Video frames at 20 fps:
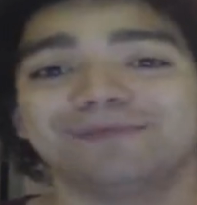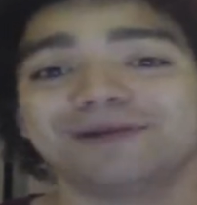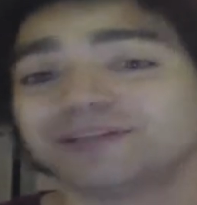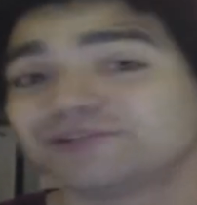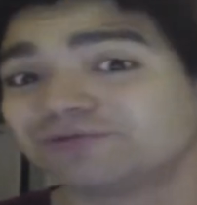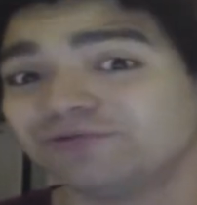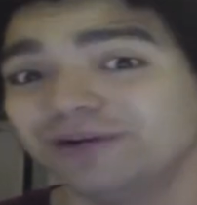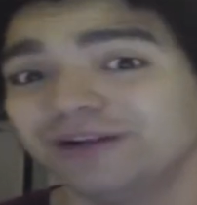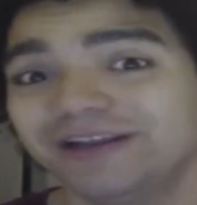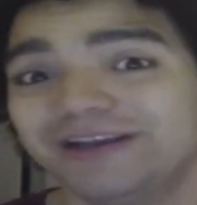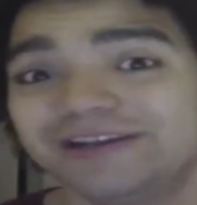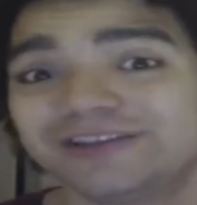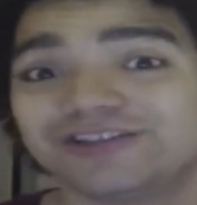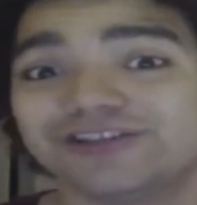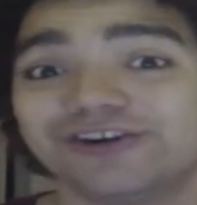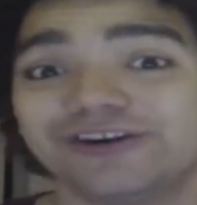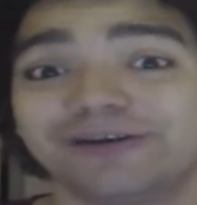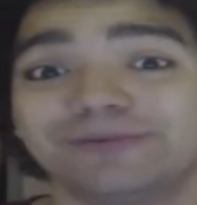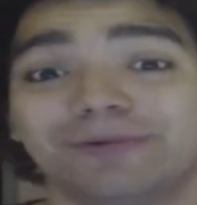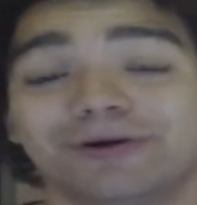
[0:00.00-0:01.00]
It's really
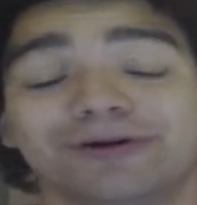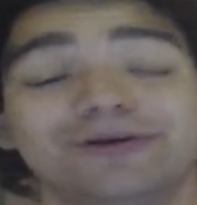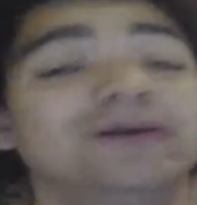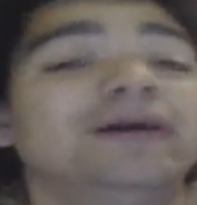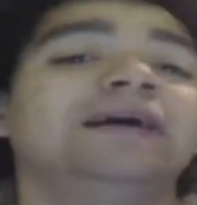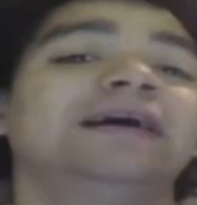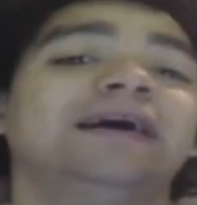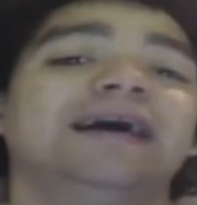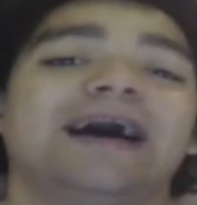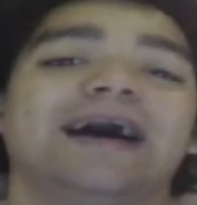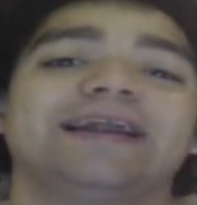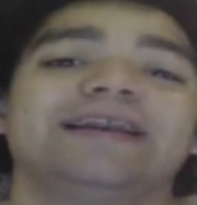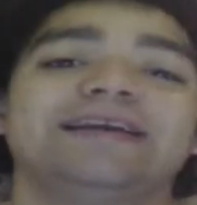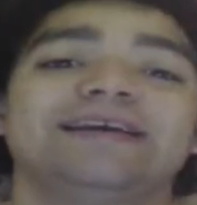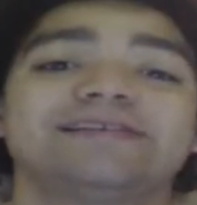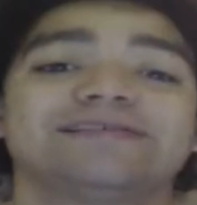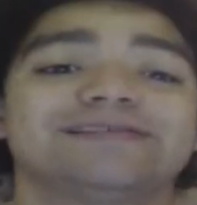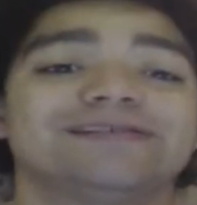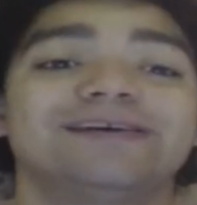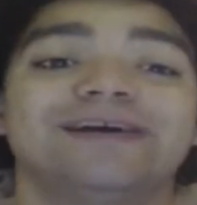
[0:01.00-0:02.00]
enjoyable, and
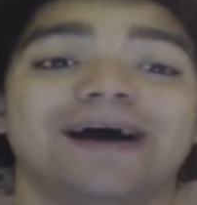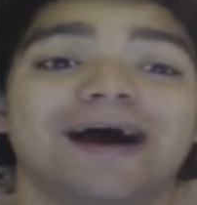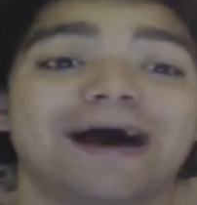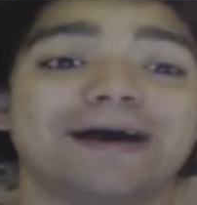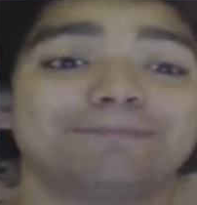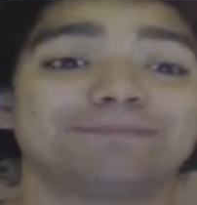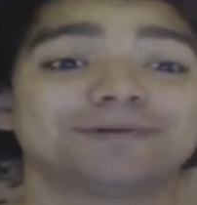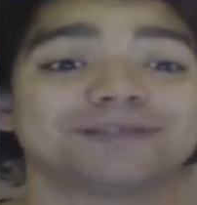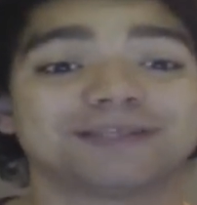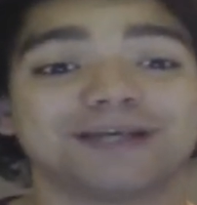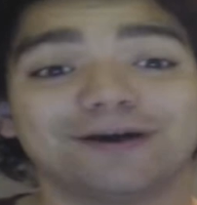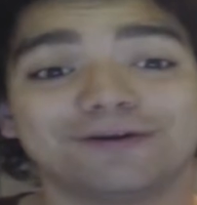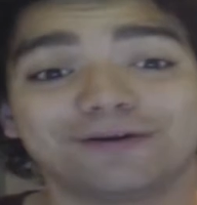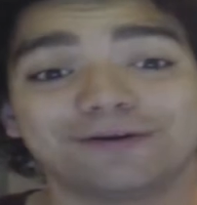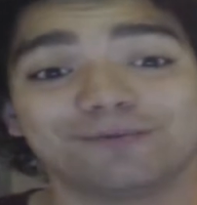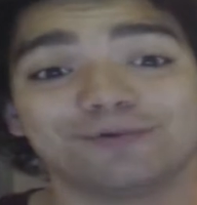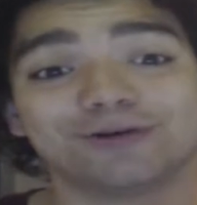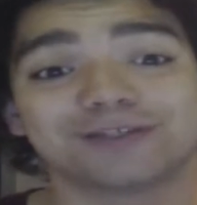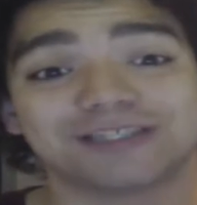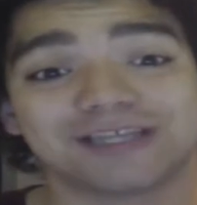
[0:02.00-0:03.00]
this episode
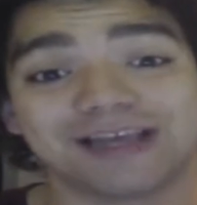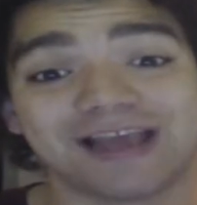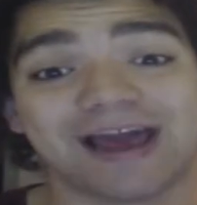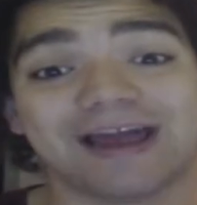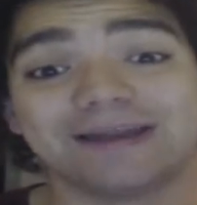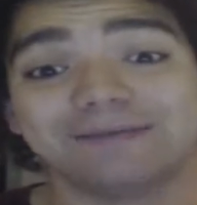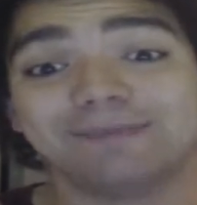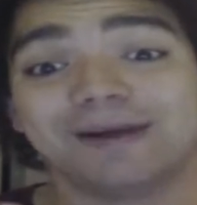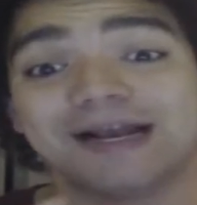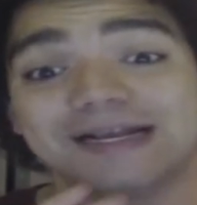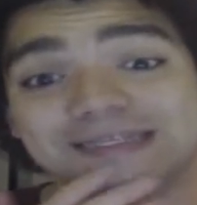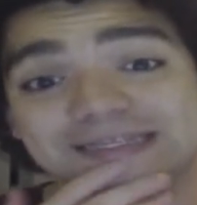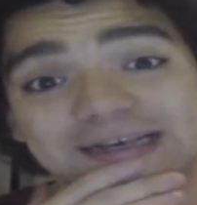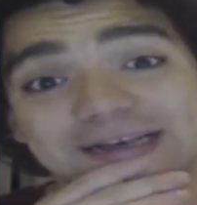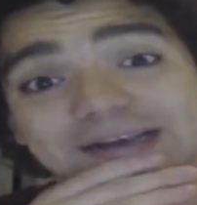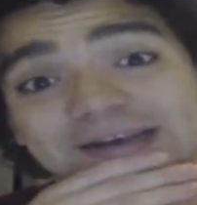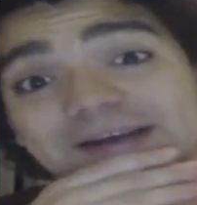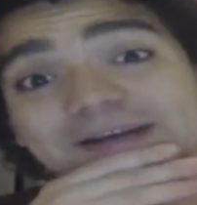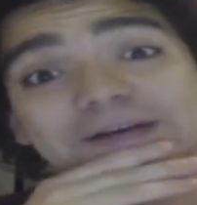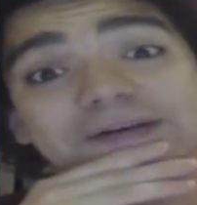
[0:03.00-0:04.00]
it was again amazing.